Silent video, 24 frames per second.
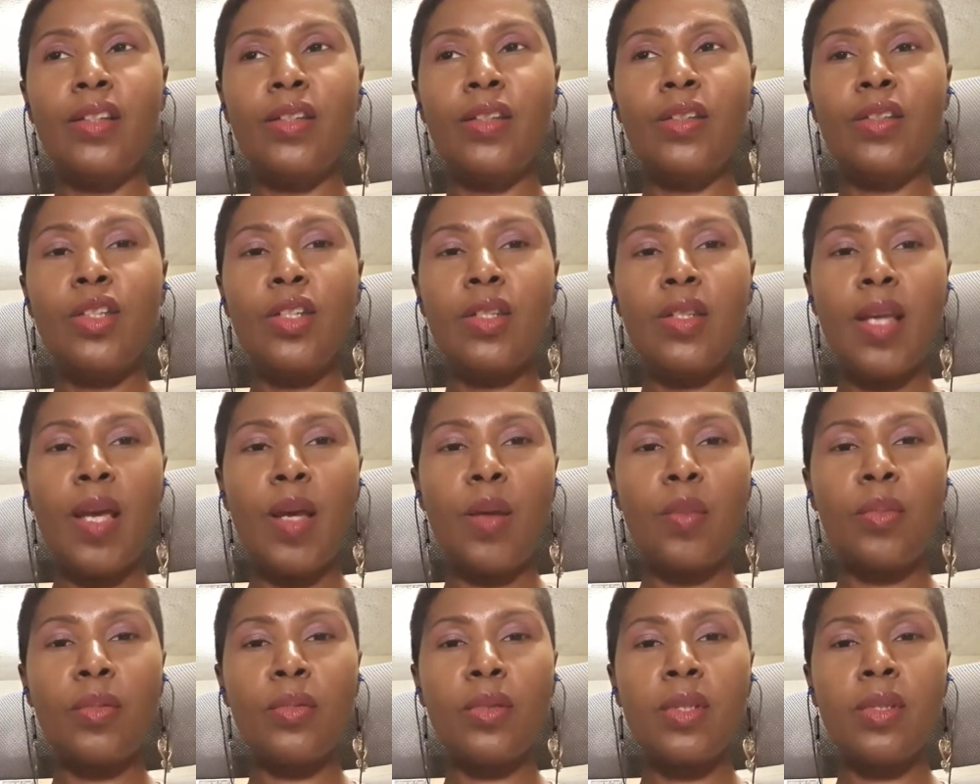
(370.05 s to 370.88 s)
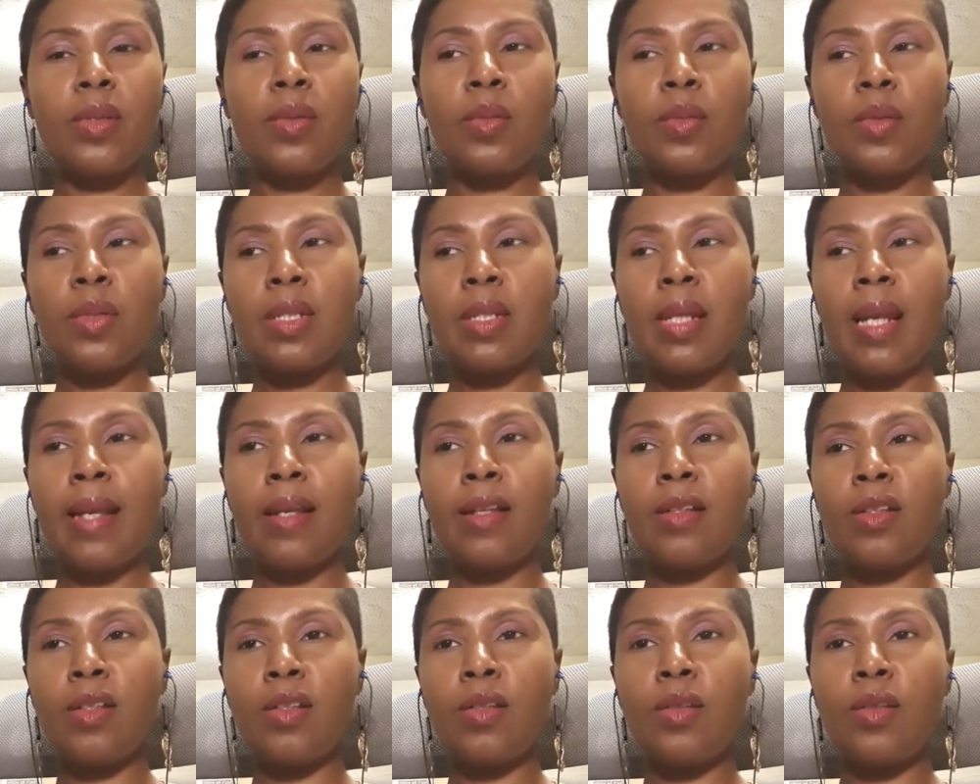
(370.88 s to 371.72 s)
she's able to
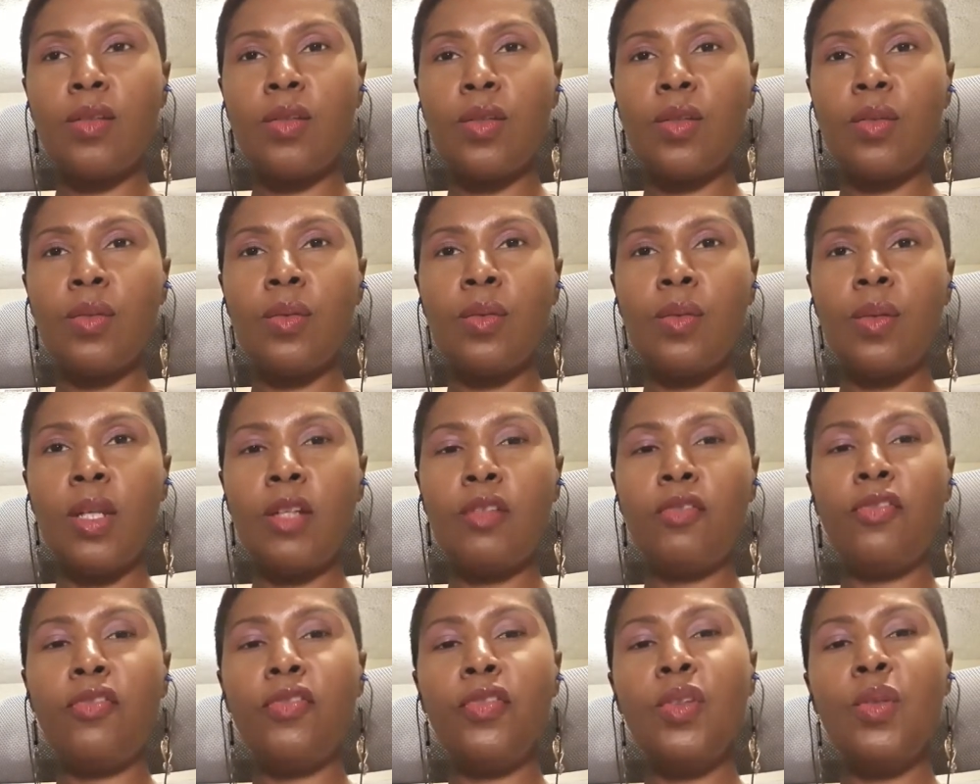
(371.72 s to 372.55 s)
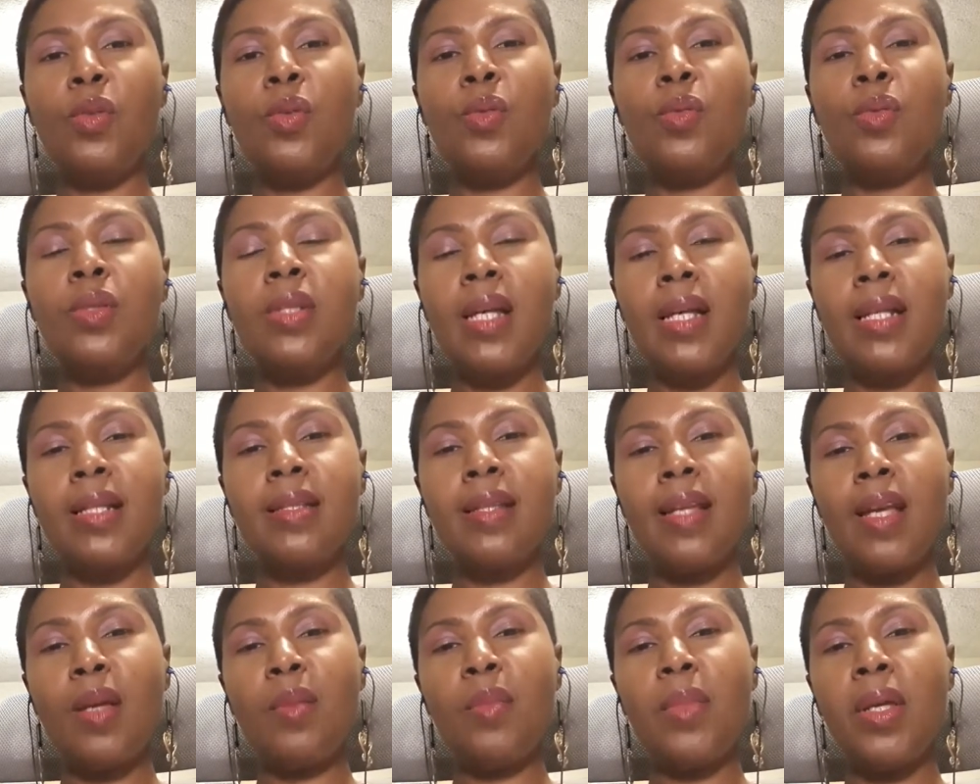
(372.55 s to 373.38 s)
infuse that
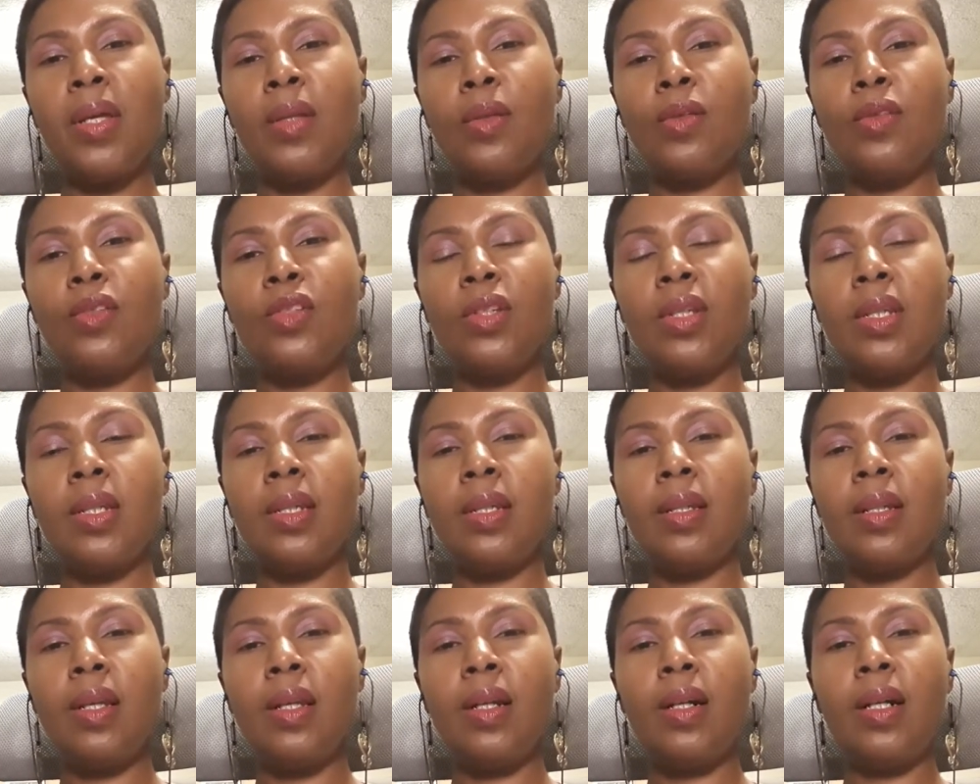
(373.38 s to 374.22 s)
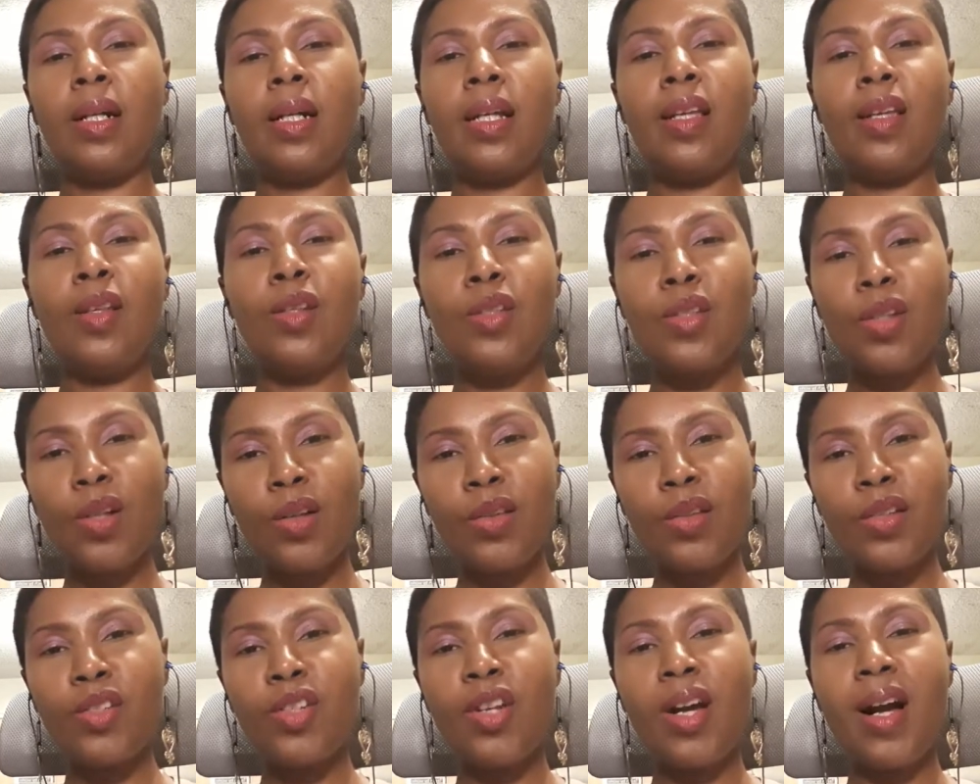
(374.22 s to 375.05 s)
same energy into
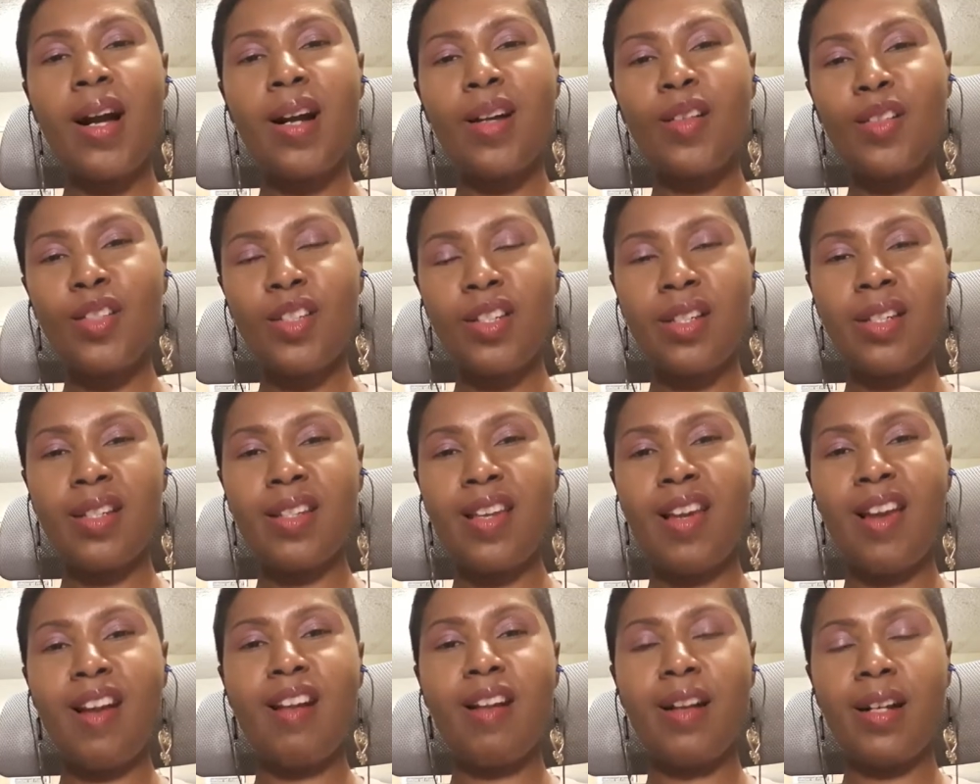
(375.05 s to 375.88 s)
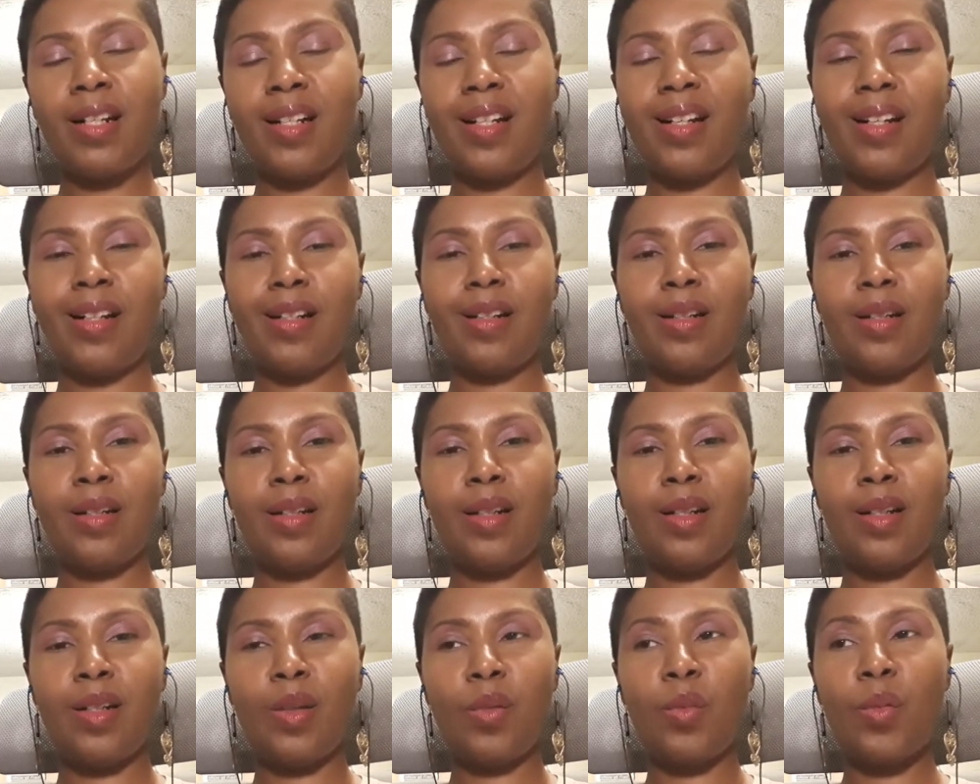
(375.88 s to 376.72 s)
the child she's carrying,
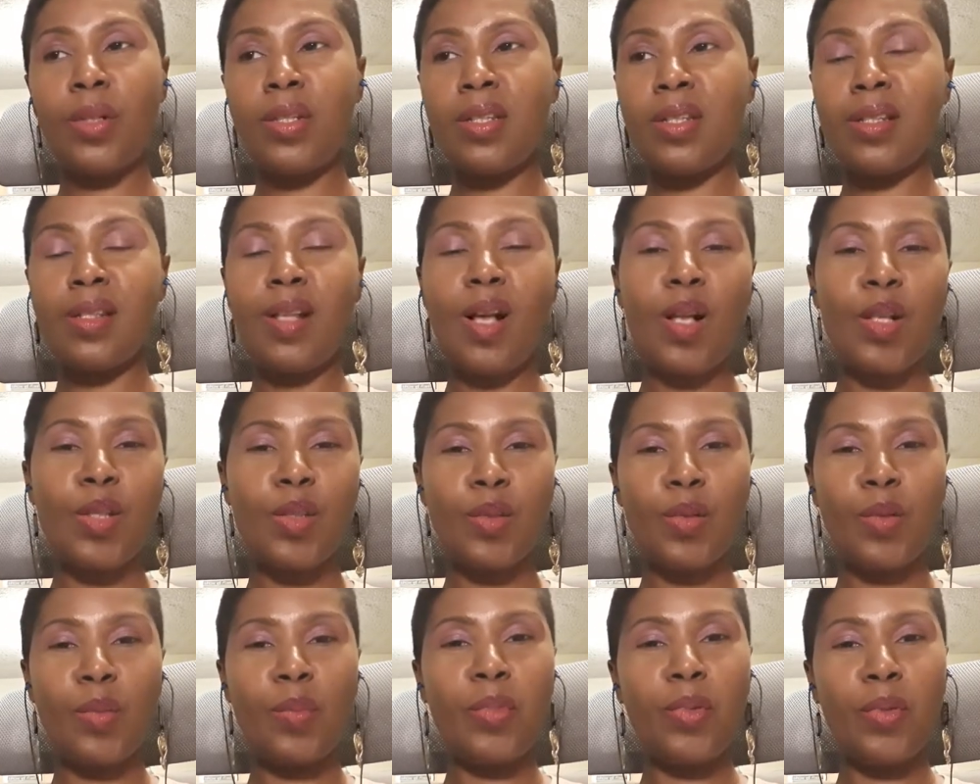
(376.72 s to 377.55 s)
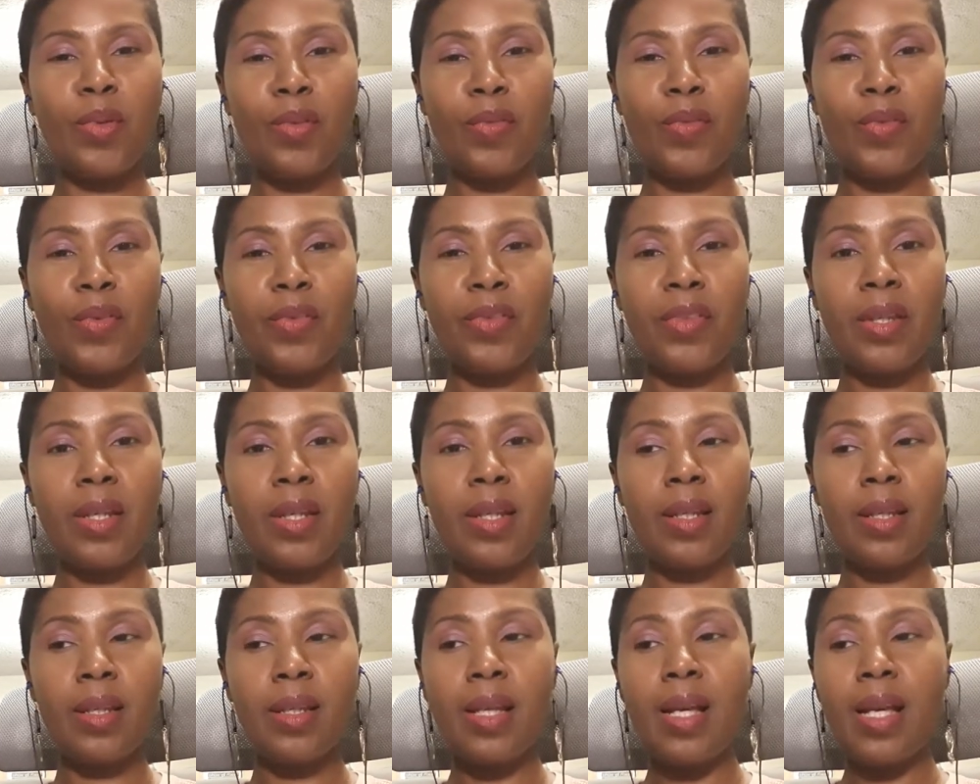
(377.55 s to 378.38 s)
which is also a beautiful
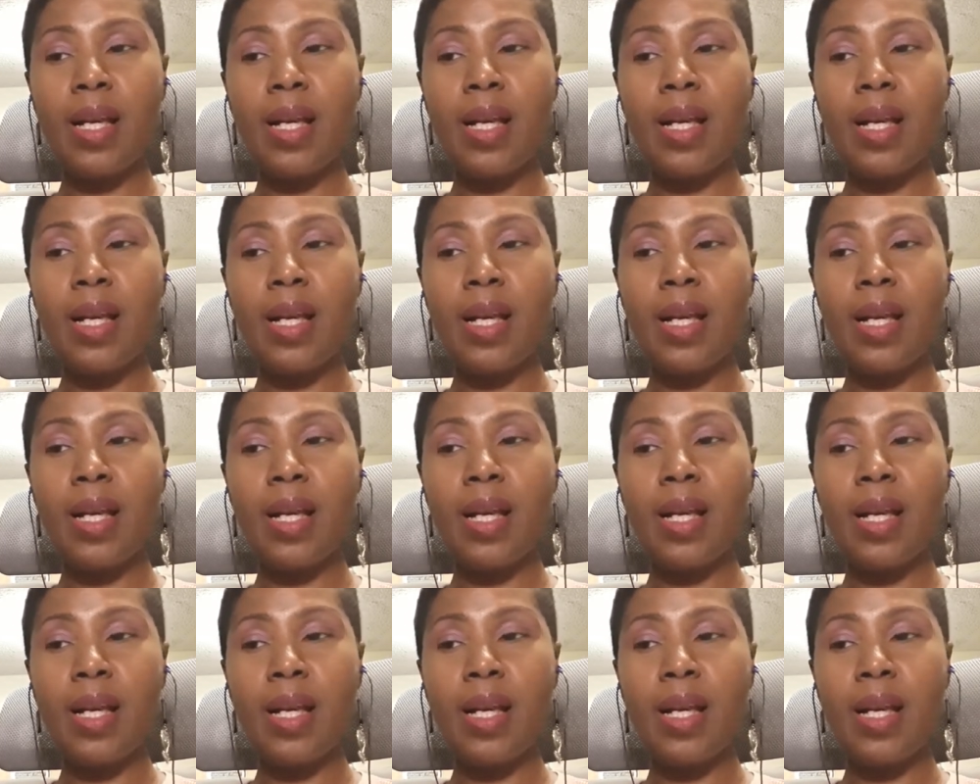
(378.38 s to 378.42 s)
thing.